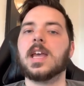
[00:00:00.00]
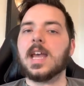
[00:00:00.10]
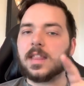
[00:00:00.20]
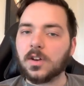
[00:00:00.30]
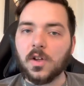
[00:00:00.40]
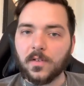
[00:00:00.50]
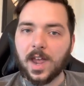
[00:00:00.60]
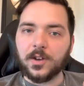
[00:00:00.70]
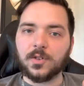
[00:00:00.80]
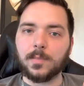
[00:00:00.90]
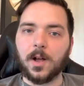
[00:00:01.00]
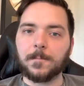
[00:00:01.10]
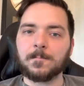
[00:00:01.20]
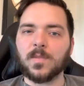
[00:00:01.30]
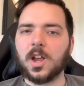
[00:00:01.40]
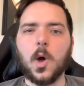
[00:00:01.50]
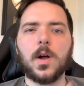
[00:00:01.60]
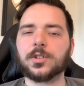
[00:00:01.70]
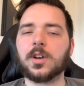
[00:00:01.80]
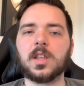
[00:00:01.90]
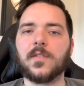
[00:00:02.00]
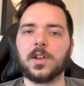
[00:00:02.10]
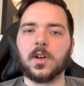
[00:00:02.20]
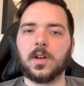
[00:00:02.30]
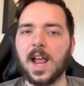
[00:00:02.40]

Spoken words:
Hit the notification bell and go watch another video.